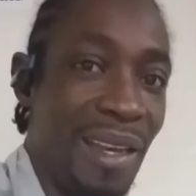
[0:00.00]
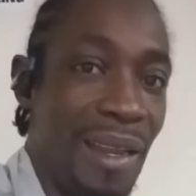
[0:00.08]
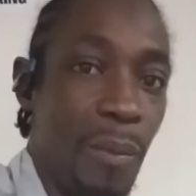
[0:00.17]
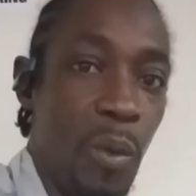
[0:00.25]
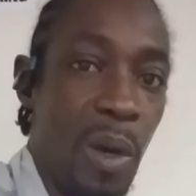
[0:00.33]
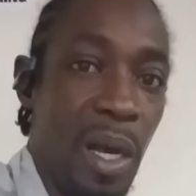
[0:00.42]

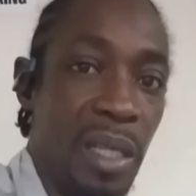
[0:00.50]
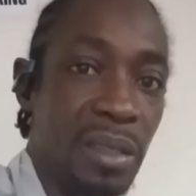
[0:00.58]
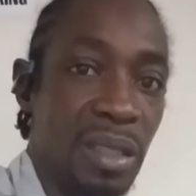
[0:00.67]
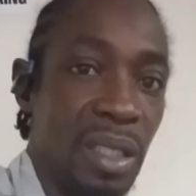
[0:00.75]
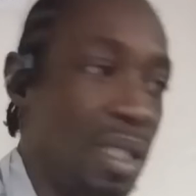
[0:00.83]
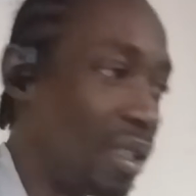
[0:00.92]
them want.
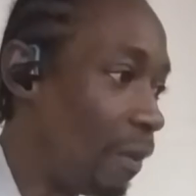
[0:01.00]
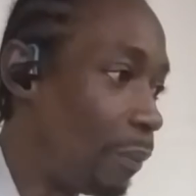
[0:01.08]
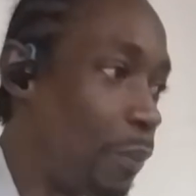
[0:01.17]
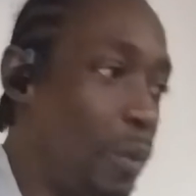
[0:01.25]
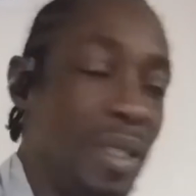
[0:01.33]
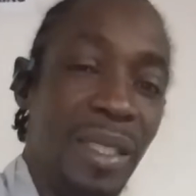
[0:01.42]

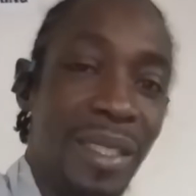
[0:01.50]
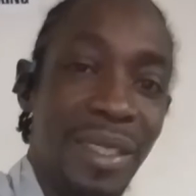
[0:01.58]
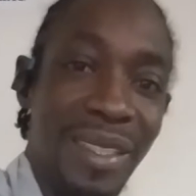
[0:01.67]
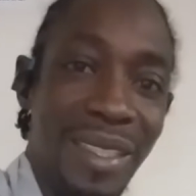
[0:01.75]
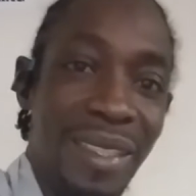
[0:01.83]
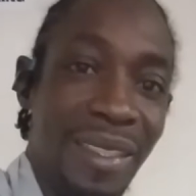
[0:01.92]

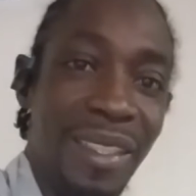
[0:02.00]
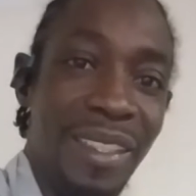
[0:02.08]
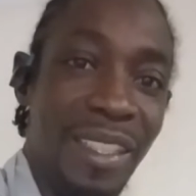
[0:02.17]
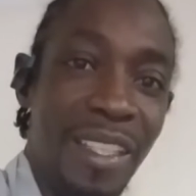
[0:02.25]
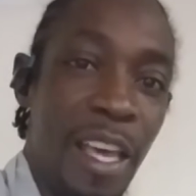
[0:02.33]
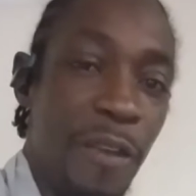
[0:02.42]

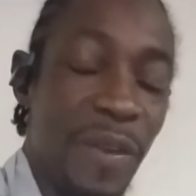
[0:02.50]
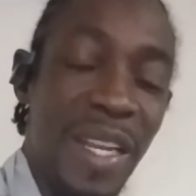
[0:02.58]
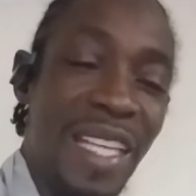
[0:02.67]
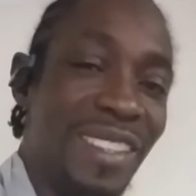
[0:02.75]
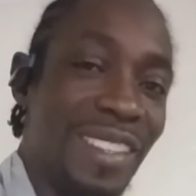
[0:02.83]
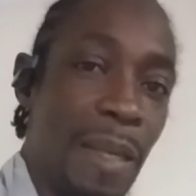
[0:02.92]
The
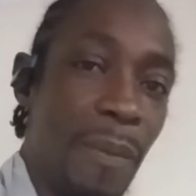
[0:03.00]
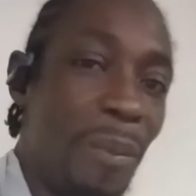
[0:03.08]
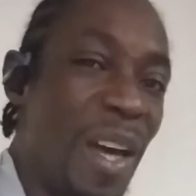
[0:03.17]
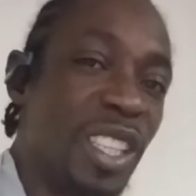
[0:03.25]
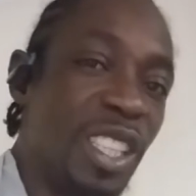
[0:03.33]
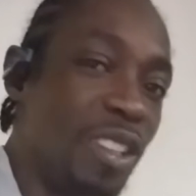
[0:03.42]
evidence, the
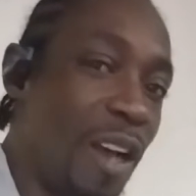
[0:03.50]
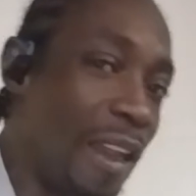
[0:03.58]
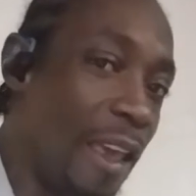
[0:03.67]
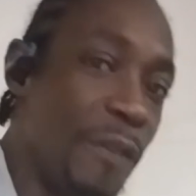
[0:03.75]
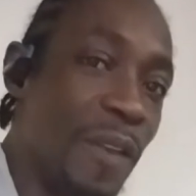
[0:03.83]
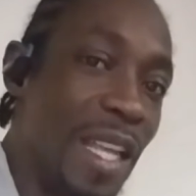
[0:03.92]
material
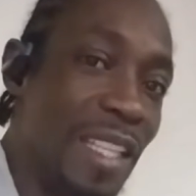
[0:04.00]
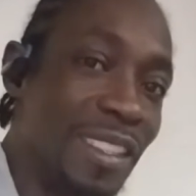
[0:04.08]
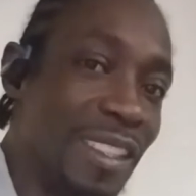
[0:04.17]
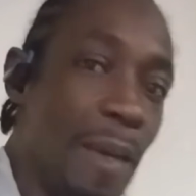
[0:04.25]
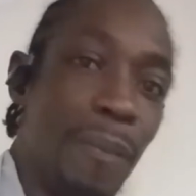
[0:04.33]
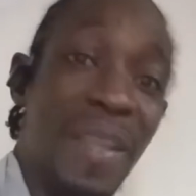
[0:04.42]
evidence
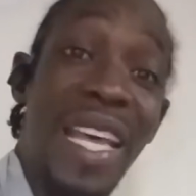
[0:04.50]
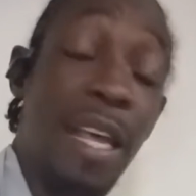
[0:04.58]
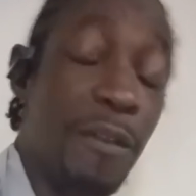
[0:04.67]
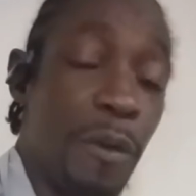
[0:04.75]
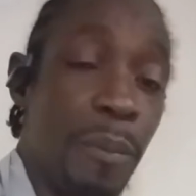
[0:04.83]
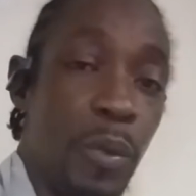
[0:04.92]
them there
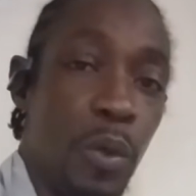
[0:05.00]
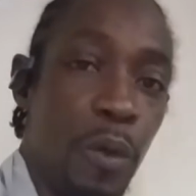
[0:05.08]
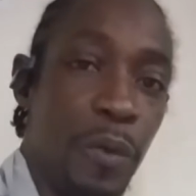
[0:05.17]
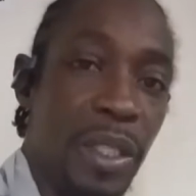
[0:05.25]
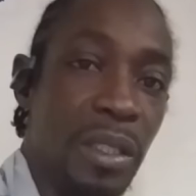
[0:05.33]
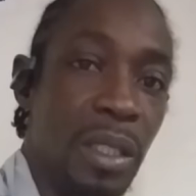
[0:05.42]
for
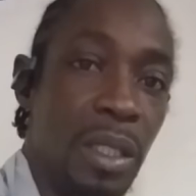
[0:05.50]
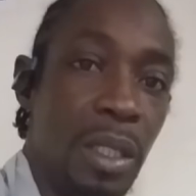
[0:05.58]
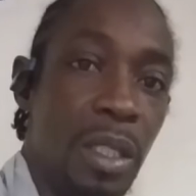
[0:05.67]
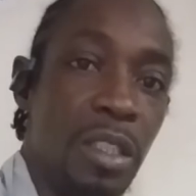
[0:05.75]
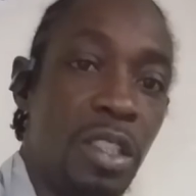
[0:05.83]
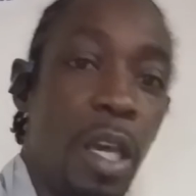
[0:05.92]
prove it.
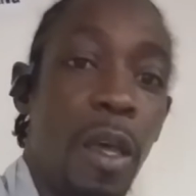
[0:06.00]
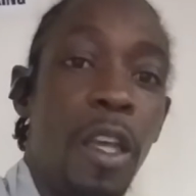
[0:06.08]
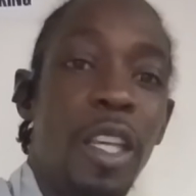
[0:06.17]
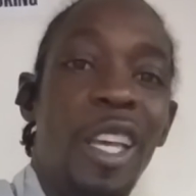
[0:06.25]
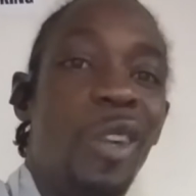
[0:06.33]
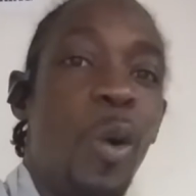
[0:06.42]
So
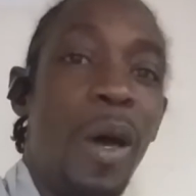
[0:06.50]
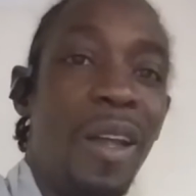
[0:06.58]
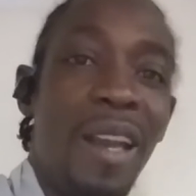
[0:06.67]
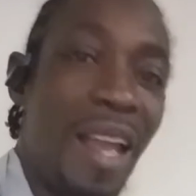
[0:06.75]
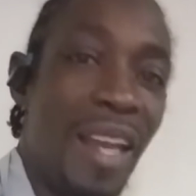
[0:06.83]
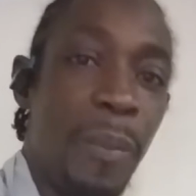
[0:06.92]
you know a
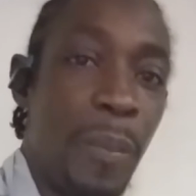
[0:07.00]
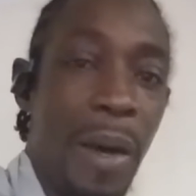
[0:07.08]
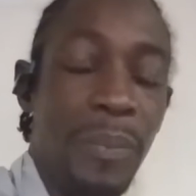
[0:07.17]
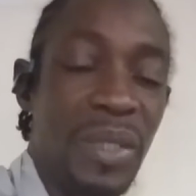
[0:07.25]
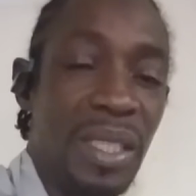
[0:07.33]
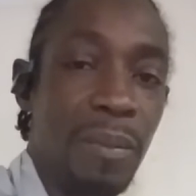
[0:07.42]

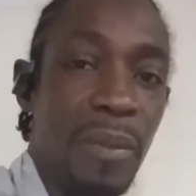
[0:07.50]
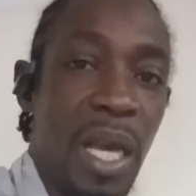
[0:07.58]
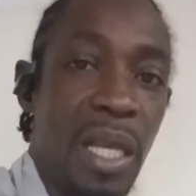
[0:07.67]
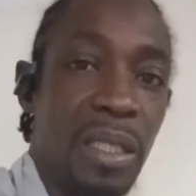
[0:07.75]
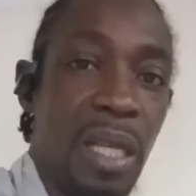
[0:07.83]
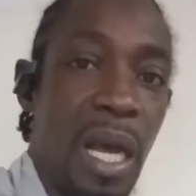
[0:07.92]
lollipop thing me
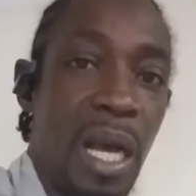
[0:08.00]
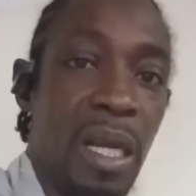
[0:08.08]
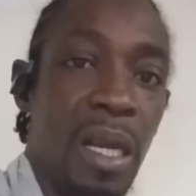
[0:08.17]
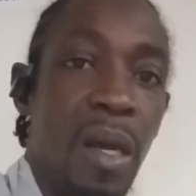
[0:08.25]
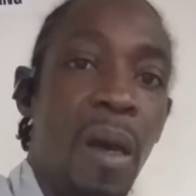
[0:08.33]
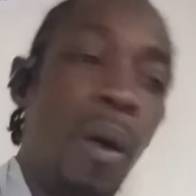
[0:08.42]
I talk.
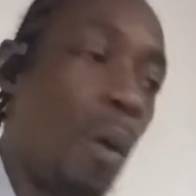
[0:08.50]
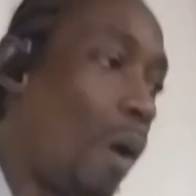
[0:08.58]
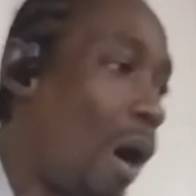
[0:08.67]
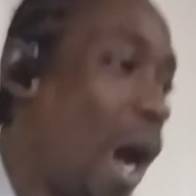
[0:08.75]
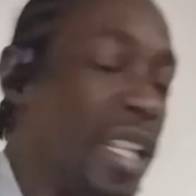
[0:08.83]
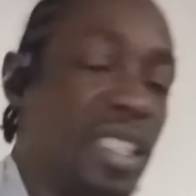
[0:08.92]

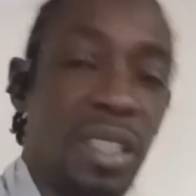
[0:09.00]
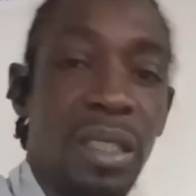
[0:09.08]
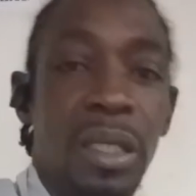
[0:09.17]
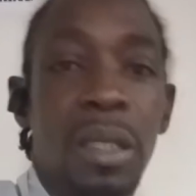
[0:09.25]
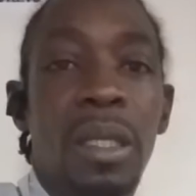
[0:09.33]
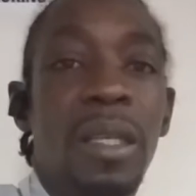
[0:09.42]
What?
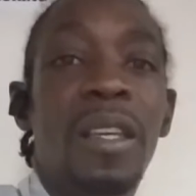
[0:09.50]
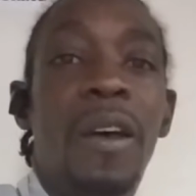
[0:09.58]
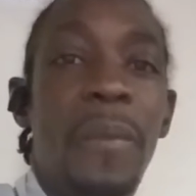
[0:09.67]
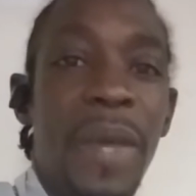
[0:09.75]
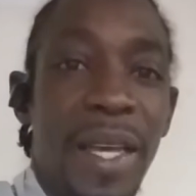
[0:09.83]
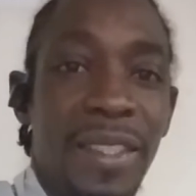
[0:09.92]
Hear
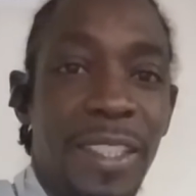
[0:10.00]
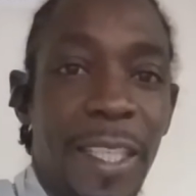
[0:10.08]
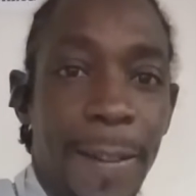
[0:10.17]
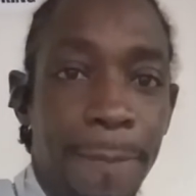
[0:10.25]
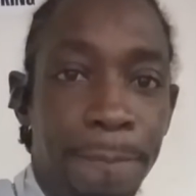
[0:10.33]
me I say.